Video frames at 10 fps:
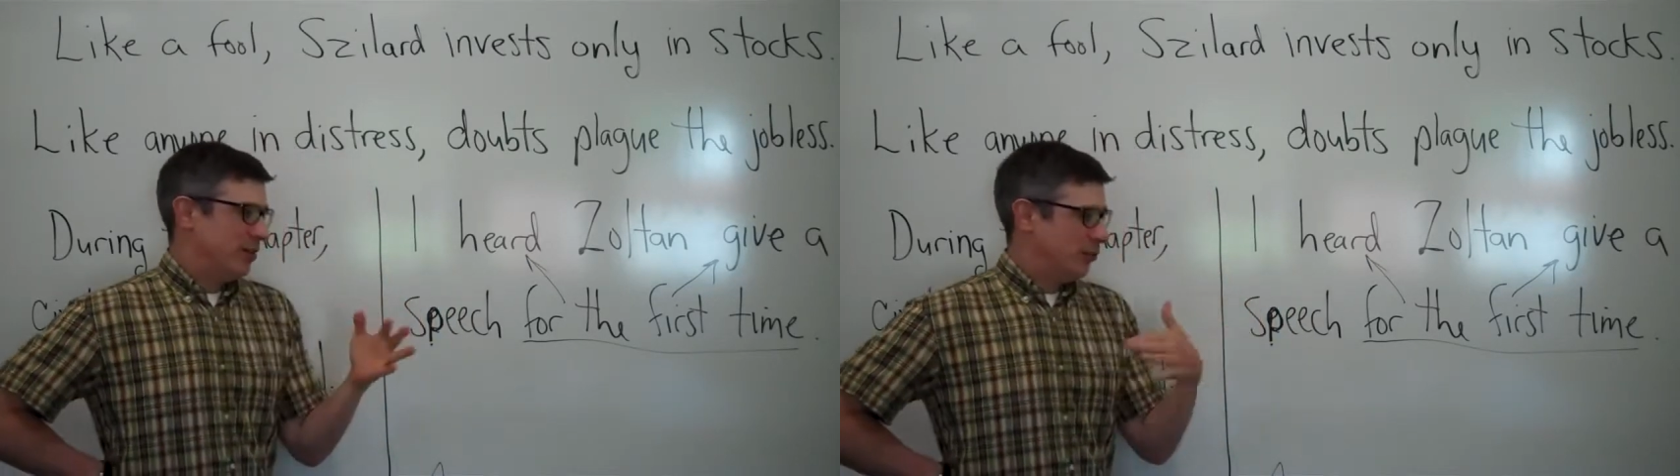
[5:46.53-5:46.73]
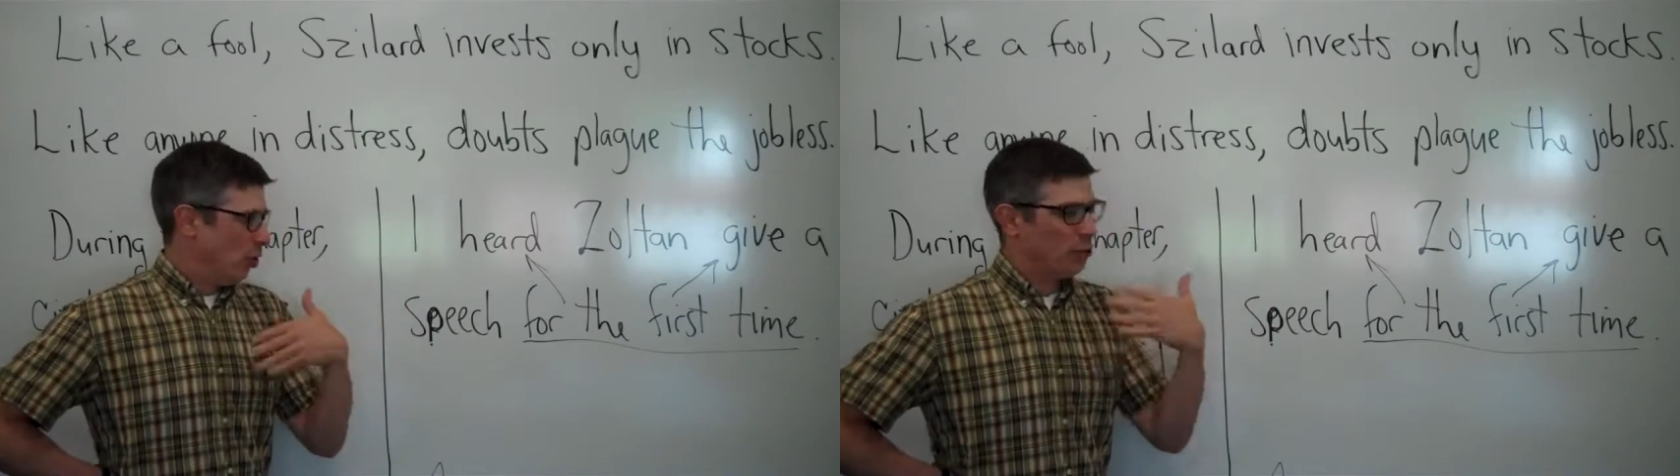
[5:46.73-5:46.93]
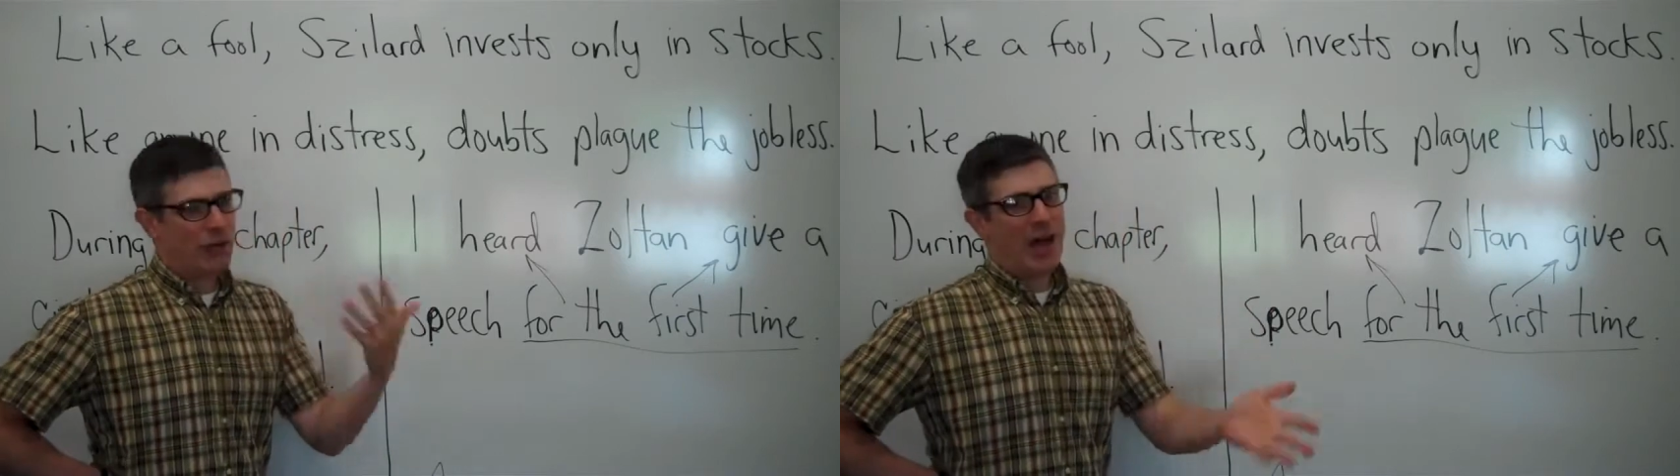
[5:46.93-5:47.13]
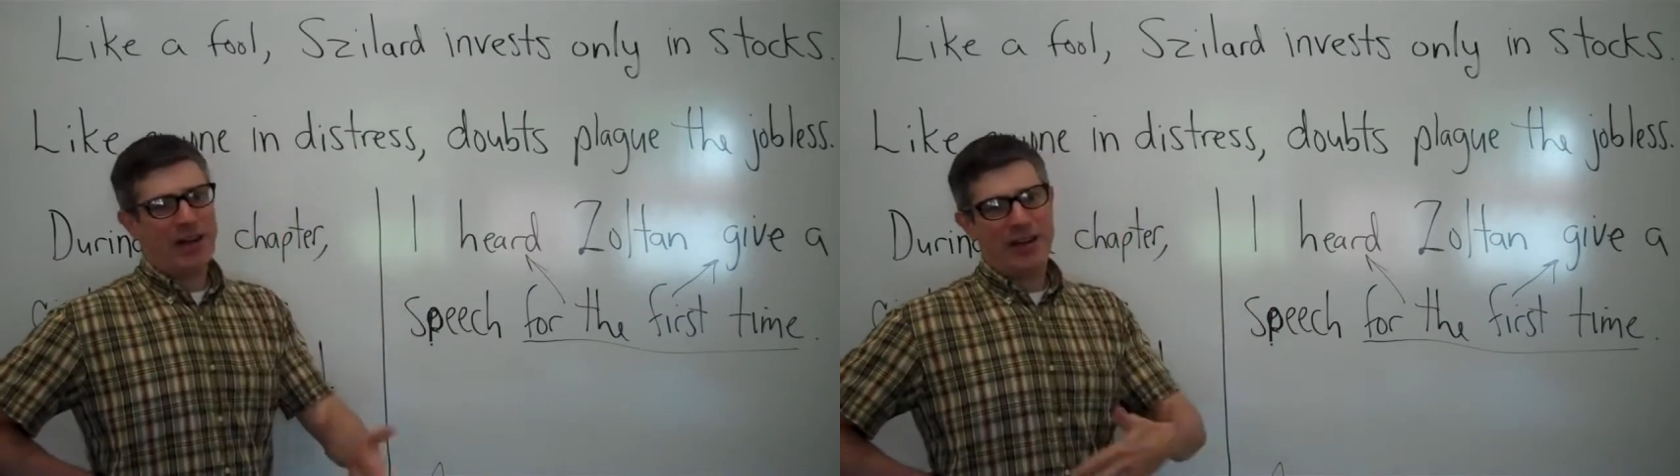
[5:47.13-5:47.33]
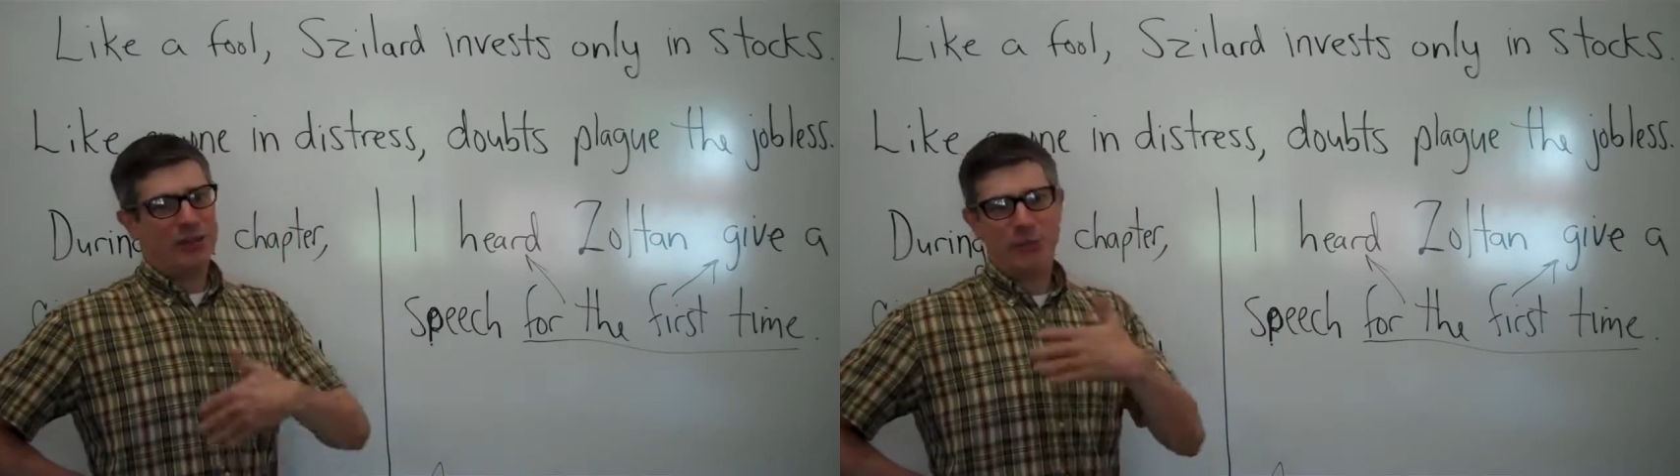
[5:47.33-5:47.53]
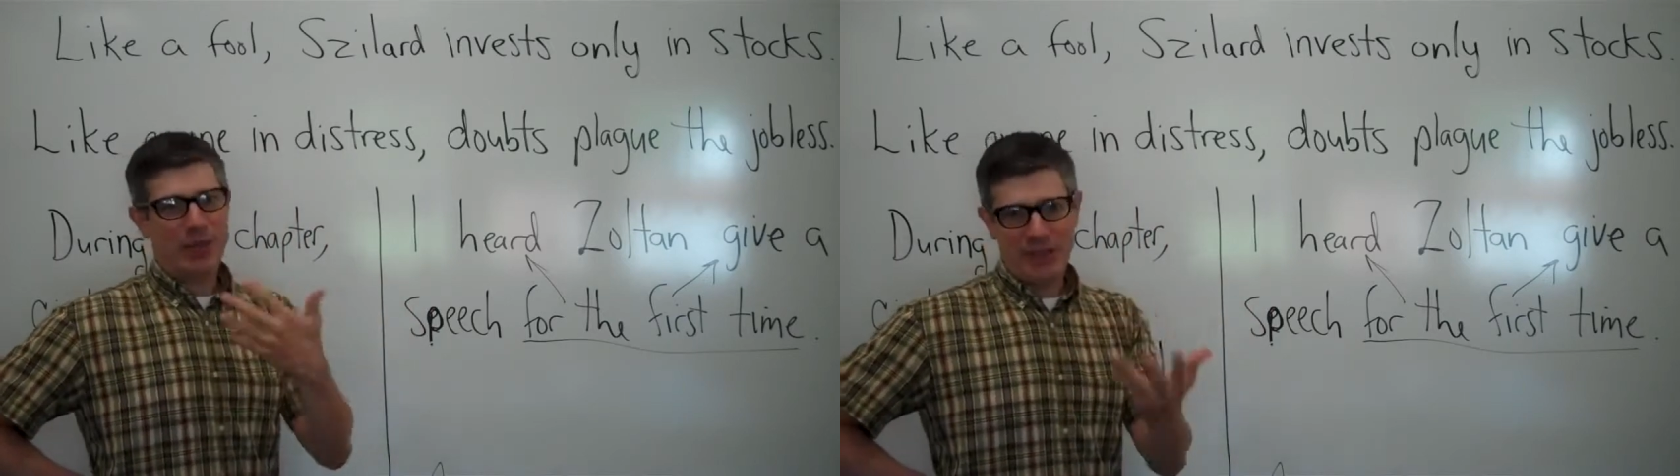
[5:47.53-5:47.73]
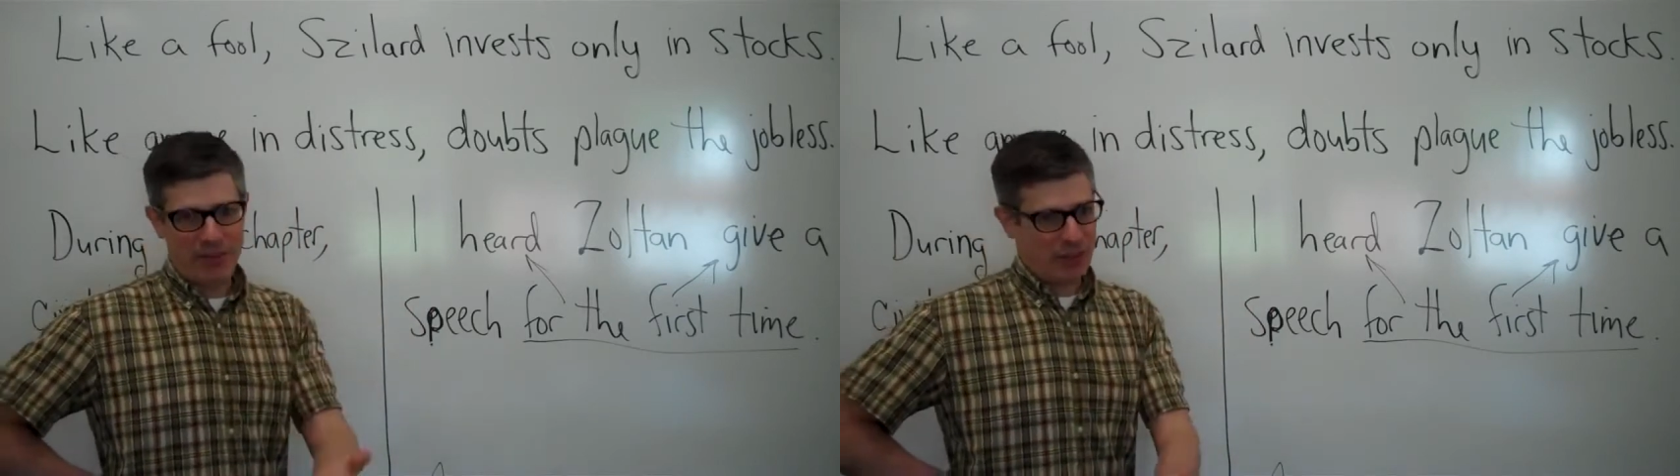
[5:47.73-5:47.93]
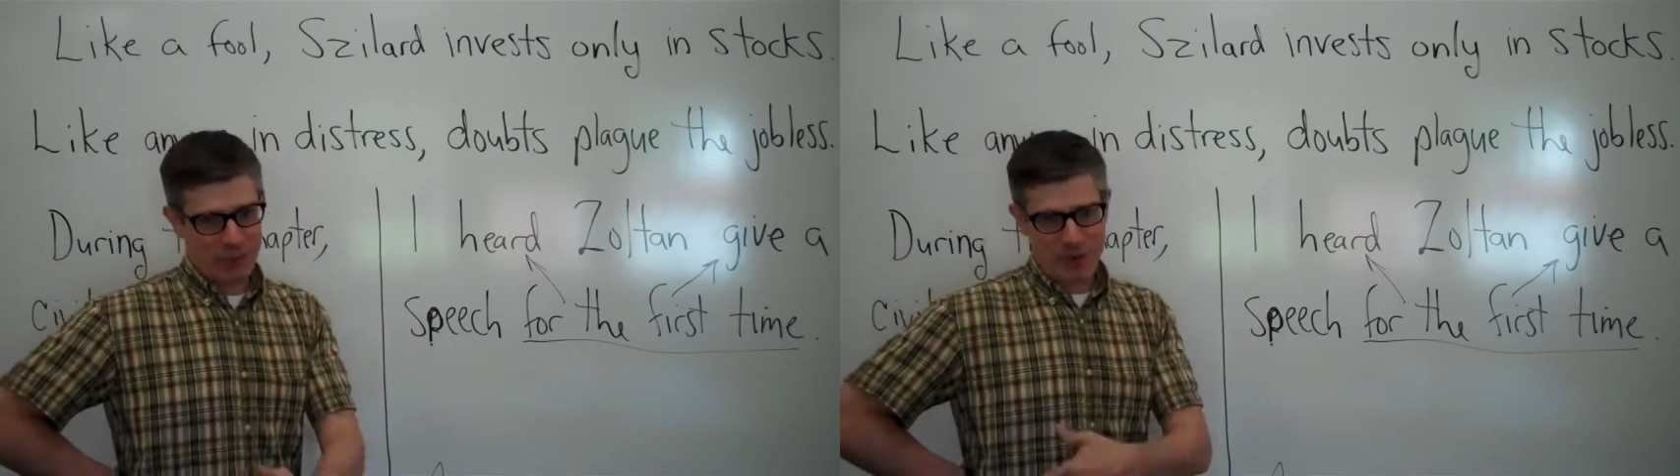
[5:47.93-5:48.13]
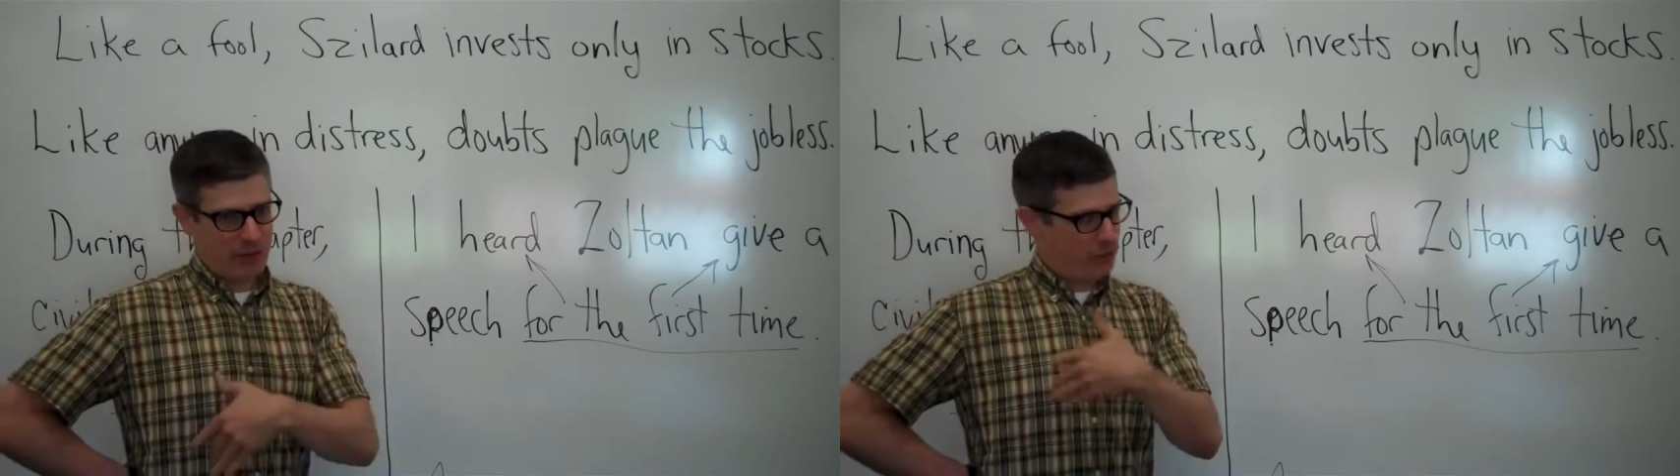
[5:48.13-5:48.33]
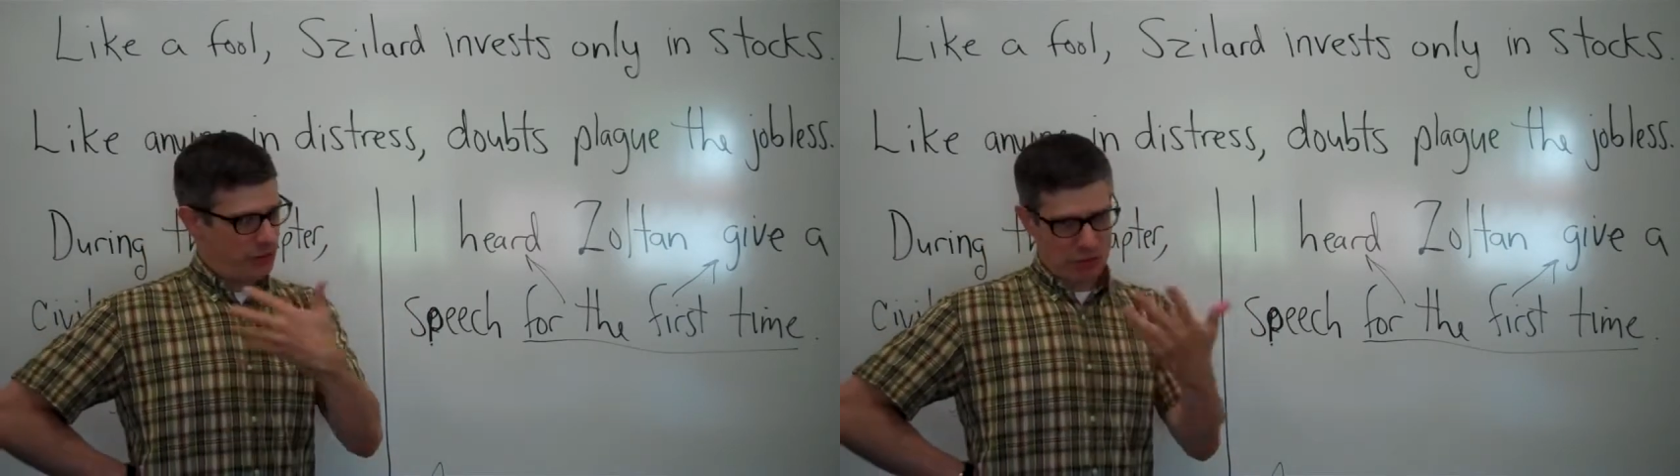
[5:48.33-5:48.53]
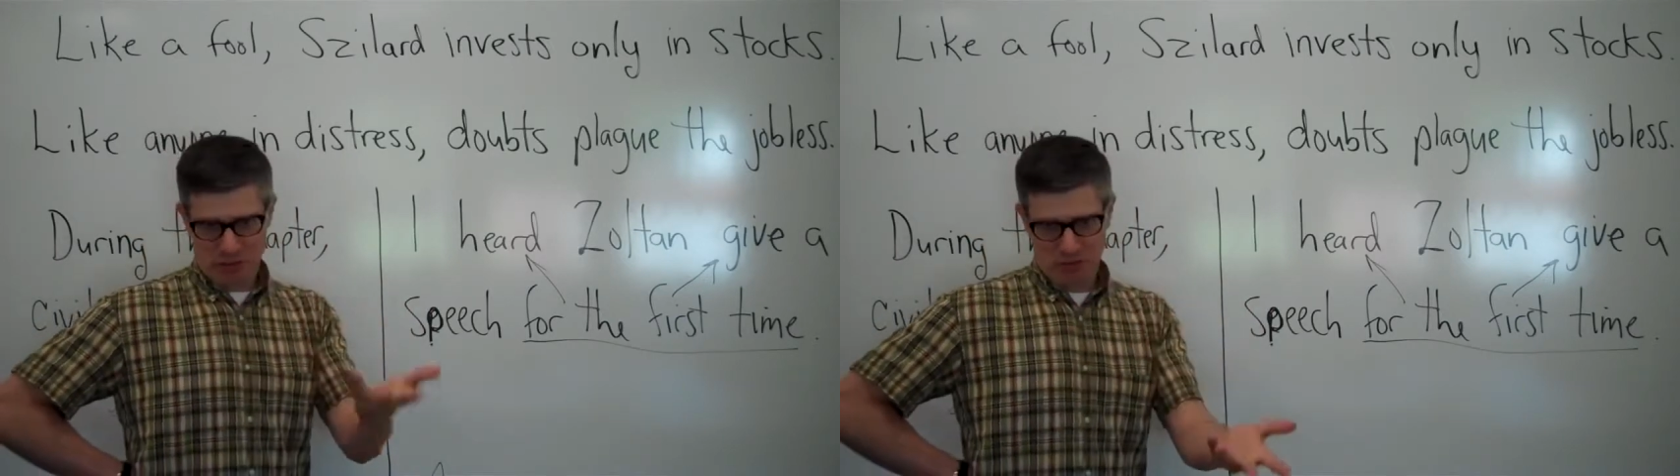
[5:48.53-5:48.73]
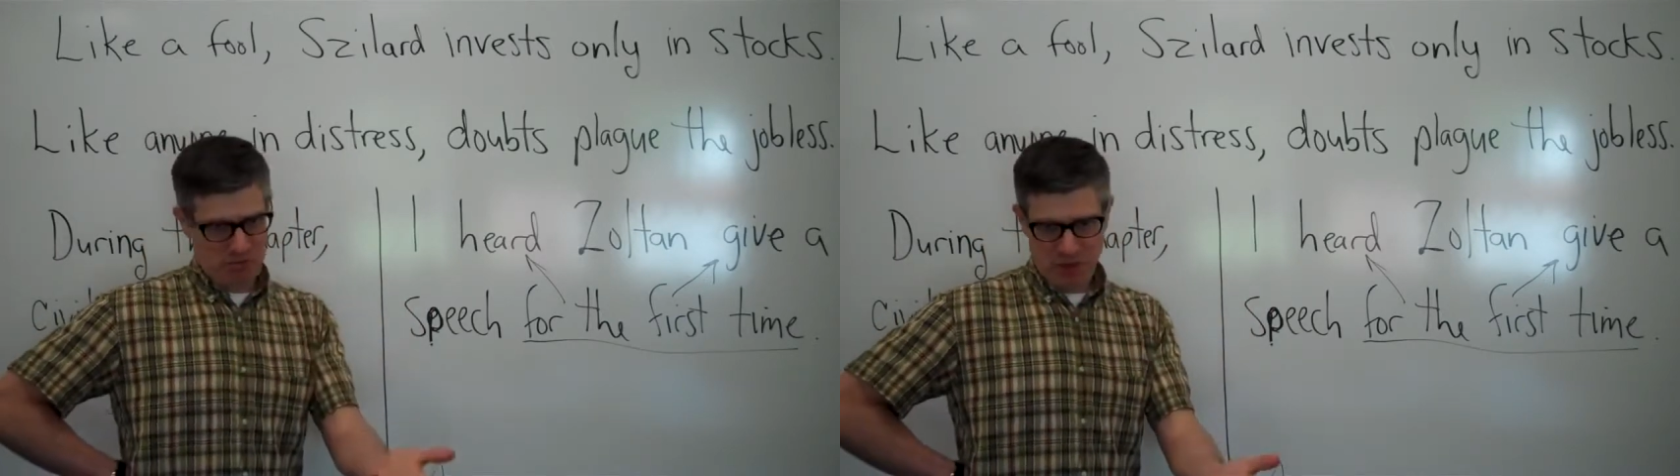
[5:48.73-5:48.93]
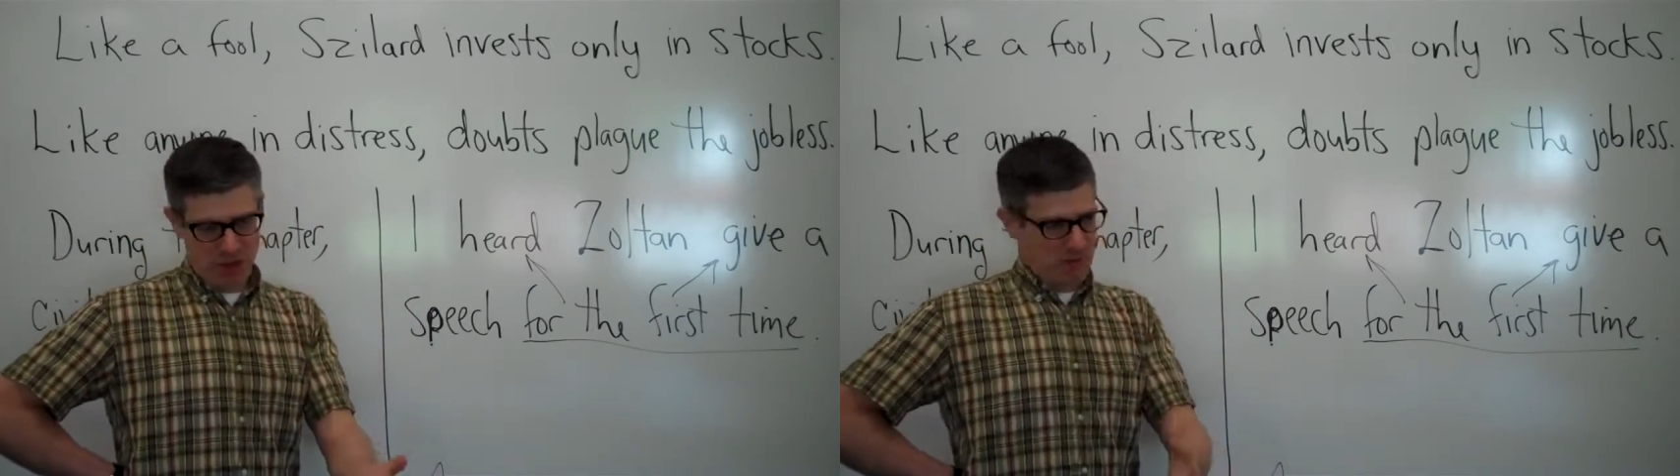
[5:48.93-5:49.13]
Zoltan has been giving speeches,